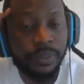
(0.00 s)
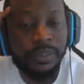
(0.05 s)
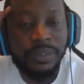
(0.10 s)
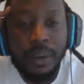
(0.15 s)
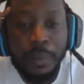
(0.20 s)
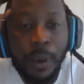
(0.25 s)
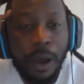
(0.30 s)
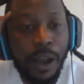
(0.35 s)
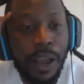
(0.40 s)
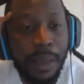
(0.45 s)

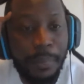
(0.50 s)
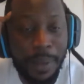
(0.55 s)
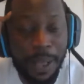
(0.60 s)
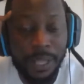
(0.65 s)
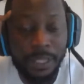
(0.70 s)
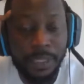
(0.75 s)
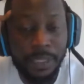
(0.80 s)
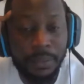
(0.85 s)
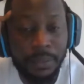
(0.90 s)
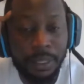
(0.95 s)
Football and
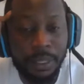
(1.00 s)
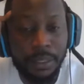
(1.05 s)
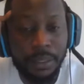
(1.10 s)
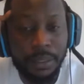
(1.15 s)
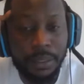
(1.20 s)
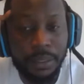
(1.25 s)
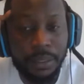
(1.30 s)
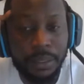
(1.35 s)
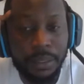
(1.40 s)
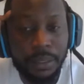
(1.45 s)
basketball.
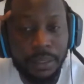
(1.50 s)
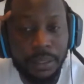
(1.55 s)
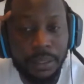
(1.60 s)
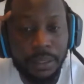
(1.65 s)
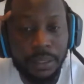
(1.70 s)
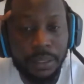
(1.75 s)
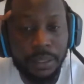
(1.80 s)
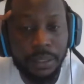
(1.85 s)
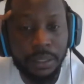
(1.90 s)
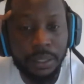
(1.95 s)

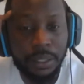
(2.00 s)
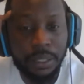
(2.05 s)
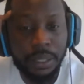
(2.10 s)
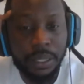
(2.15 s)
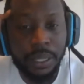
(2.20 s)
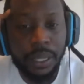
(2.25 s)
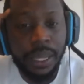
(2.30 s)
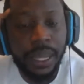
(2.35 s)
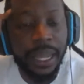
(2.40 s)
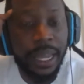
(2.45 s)

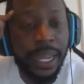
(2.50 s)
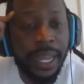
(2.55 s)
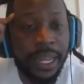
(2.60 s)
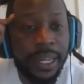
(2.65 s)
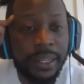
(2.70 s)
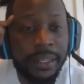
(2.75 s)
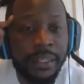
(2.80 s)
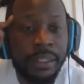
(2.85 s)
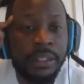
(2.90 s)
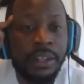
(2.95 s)

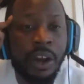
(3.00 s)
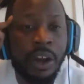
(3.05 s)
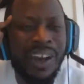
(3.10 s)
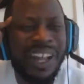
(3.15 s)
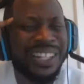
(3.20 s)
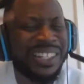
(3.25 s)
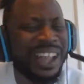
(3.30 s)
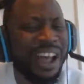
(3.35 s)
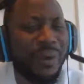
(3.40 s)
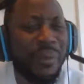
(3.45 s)
And
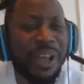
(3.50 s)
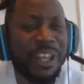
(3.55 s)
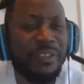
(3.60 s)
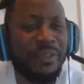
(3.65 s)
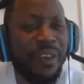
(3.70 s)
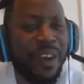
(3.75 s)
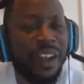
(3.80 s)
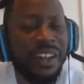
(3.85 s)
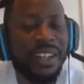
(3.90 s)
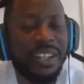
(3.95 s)
it's always
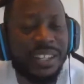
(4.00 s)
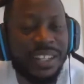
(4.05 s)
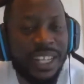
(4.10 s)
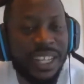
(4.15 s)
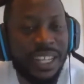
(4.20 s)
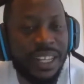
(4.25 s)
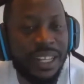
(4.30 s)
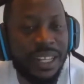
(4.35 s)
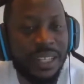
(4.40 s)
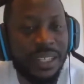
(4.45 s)
fun to
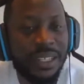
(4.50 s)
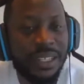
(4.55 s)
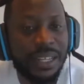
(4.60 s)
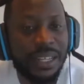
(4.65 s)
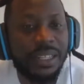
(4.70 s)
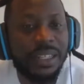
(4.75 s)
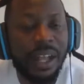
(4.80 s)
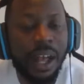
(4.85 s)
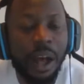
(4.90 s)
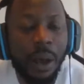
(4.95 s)
see this.
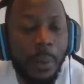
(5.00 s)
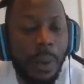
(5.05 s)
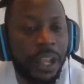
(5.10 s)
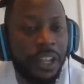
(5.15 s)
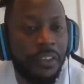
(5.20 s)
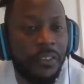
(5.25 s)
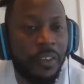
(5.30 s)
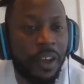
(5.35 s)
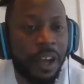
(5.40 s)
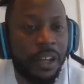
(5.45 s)
It's
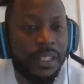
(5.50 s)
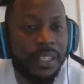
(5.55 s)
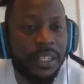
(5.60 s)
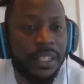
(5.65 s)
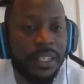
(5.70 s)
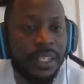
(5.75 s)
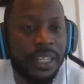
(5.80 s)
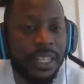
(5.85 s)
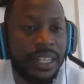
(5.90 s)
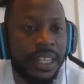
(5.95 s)
always fun
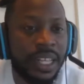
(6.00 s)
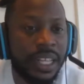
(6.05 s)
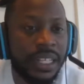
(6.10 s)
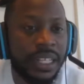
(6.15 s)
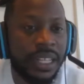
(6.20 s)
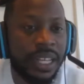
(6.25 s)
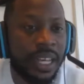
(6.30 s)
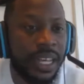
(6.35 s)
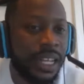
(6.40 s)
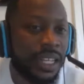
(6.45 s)
to see
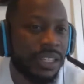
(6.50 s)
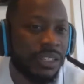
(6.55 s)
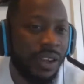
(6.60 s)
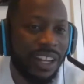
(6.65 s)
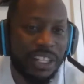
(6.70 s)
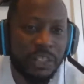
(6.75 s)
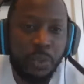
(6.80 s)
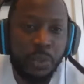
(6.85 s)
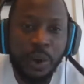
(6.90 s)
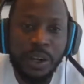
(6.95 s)
this. So
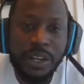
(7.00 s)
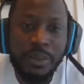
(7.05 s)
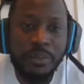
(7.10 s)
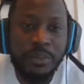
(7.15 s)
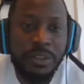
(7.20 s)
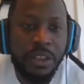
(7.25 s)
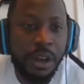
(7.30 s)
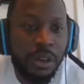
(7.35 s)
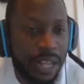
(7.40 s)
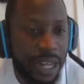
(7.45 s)
I just wanted
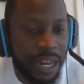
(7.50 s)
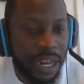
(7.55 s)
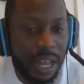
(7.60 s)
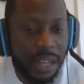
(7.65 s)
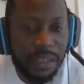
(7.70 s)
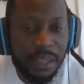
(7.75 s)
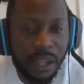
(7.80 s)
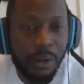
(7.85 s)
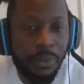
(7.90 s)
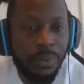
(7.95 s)
to throw that
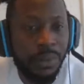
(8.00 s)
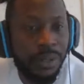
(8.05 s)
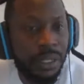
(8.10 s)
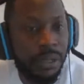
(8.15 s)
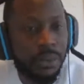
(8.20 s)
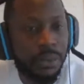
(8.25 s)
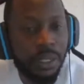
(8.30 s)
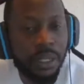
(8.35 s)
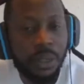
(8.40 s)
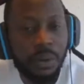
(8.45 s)
out there
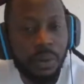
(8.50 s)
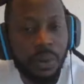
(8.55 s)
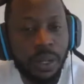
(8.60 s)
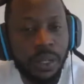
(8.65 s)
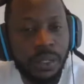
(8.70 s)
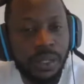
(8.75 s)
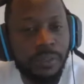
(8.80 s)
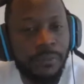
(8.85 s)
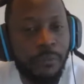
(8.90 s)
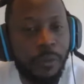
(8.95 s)
really, really
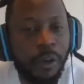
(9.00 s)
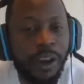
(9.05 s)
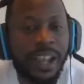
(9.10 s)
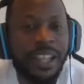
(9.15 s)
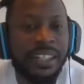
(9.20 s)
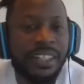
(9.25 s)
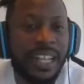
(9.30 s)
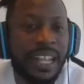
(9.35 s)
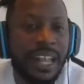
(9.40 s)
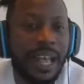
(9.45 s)
quickly.
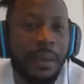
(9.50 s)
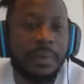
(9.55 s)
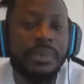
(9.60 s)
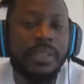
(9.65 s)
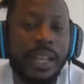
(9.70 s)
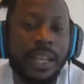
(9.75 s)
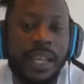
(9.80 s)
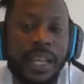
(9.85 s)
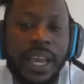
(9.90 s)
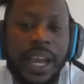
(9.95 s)
4A State
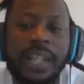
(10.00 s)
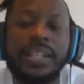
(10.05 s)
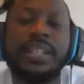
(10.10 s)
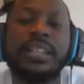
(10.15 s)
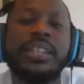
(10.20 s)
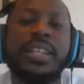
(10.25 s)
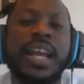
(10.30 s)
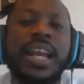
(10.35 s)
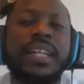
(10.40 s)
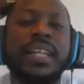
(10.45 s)
upset
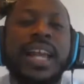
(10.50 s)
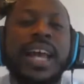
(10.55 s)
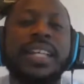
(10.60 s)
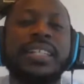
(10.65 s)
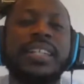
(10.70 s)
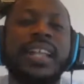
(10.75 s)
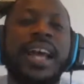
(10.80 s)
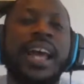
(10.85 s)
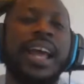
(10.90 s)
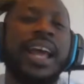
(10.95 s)
Kansas State
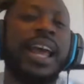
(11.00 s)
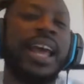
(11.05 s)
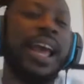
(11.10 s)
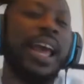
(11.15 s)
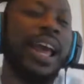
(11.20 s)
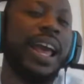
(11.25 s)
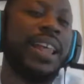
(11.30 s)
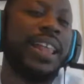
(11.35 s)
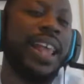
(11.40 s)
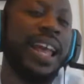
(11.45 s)
last night.
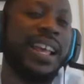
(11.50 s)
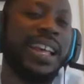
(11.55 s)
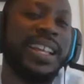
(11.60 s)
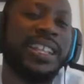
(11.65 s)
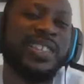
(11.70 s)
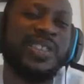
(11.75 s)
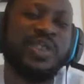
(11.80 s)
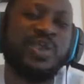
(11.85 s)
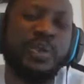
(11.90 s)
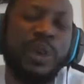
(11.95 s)
That
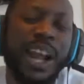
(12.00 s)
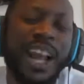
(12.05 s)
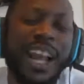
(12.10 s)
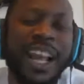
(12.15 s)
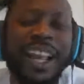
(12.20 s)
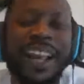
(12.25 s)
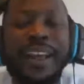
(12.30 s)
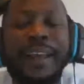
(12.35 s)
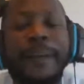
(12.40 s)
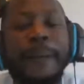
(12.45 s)
is
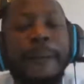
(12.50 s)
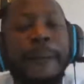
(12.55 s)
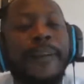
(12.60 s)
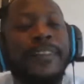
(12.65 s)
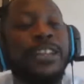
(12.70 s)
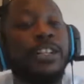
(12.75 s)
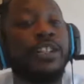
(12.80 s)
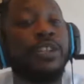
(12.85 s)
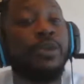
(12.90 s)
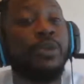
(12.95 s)
great,
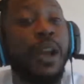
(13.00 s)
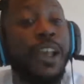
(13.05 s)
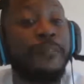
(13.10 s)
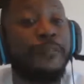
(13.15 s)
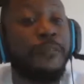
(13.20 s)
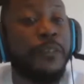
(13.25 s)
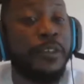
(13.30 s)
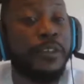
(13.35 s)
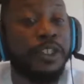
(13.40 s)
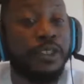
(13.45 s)
and it's
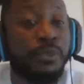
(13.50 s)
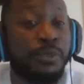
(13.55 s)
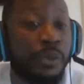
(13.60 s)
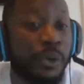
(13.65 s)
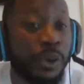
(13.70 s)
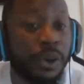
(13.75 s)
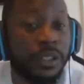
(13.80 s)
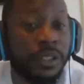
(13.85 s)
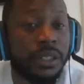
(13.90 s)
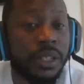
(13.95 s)
great for
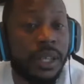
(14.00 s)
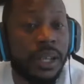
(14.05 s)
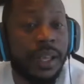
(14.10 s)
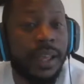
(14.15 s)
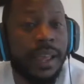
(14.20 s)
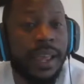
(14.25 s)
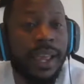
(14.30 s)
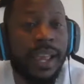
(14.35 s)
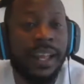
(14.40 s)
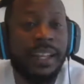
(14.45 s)
sports.
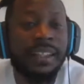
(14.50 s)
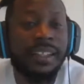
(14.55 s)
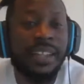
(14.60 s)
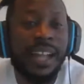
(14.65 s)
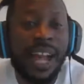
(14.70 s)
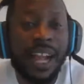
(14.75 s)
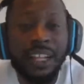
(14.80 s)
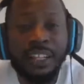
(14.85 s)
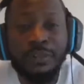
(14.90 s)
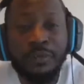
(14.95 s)
And
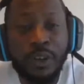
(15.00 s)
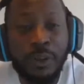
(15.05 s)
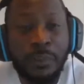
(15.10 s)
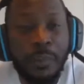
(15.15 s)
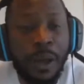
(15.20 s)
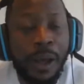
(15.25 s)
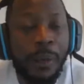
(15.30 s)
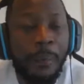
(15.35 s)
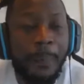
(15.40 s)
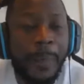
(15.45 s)
college
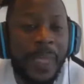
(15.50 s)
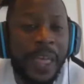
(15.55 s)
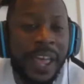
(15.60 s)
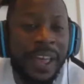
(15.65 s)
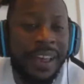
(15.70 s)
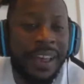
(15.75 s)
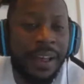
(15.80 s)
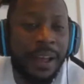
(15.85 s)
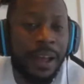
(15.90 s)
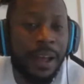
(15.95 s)
football
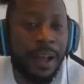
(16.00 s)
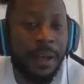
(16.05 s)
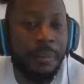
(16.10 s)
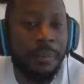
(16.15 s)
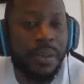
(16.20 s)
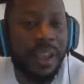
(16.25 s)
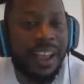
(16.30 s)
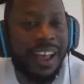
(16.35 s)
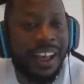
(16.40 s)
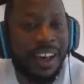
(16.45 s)

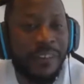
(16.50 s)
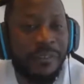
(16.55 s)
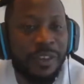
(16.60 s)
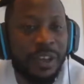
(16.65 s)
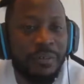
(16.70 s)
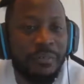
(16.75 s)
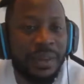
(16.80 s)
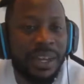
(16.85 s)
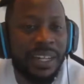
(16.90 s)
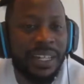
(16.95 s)
playoff
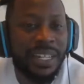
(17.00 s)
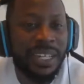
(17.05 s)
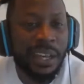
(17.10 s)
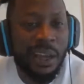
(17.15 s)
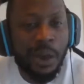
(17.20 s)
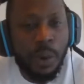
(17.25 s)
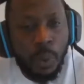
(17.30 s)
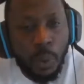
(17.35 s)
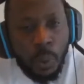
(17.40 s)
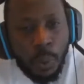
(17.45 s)
committee,
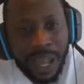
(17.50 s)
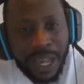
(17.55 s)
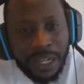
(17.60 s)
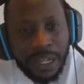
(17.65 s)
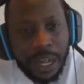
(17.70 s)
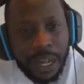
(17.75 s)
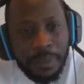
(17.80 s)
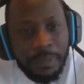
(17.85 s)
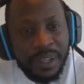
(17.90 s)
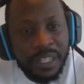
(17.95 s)

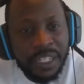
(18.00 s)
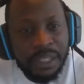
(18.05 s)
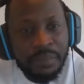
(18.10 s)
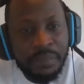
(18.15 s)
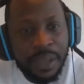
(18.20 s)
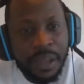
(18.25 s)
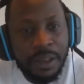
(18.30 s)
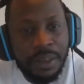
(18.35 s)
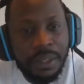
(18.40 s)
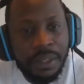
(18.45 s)
wake up and
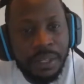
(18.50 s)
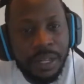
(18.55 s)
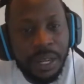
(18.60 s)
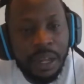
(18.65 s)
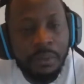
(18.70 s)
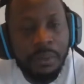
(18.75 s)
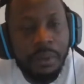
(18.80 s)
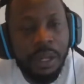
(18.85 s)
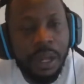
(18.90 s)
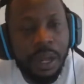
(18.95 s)
smell the
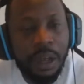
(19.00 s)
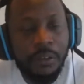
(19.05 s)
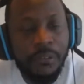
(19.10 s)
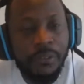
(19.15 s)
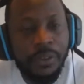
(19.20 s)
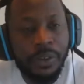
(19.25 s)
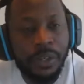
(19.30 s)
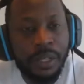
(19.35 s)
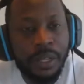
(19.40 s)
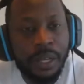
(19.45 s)
damn
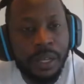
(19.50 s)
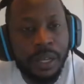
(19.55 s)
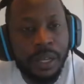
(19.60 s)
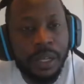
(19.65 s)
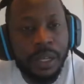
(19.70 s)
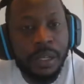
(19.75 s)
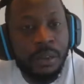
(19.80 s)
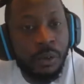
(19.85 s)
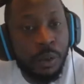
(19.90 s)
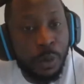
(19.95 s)
coffee.
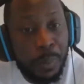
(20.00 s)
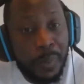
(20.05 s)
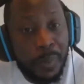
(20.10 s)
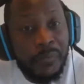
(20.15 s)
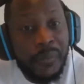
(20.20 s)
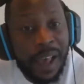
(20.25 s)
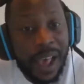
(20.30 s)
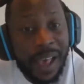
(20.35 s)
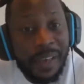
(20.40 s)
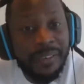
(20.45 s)
Group
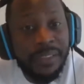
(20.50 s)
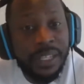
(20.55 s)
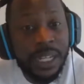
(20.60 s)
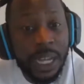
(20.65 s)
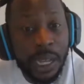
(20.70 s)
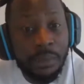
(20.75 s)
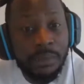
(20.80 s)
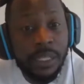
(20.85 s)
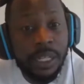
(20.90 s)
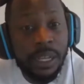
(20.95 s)
of 5
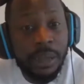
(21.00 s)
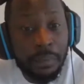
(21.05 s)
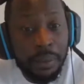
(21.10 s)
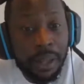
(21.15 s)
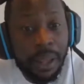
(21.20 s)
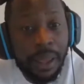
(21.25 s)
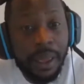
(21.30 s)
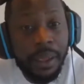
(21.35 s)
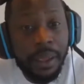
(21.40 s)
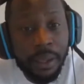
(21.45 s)
teams can
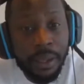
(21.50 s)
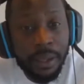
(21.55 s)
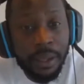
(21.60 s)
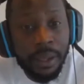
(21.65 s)
play.